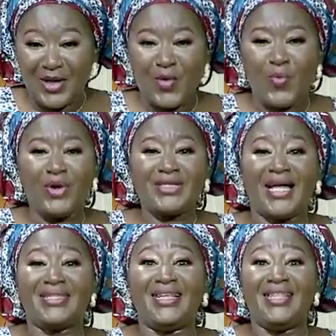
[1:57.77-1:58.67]
What are
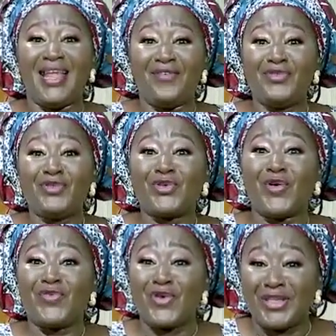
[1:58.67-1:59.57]
the levels
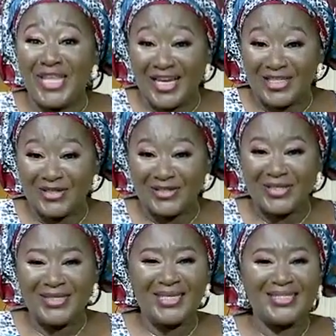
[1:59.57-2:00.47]
of connection?
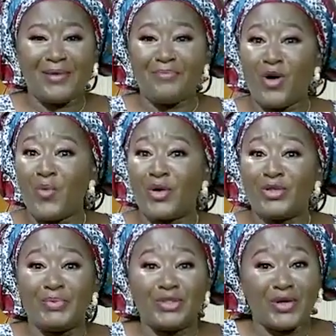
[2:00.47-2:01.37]
These are more we're going to
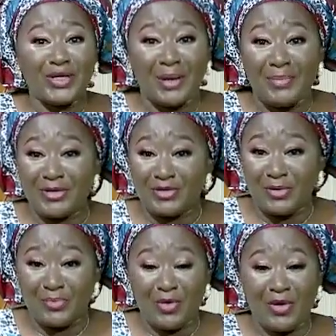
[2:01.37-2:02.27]
be talking about on the
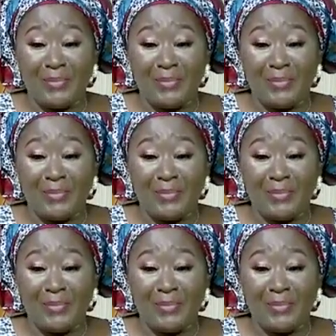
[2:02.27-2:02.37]
program.